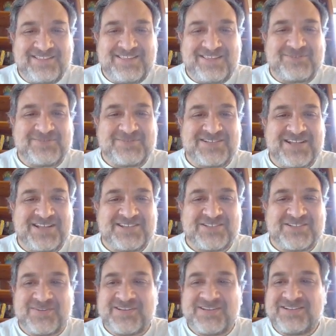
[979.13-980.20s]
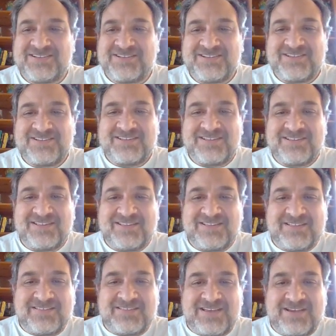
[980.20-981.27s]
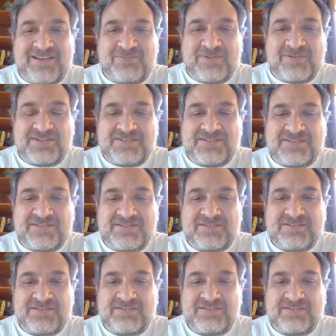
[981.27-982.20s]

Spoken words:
That was not a street. That was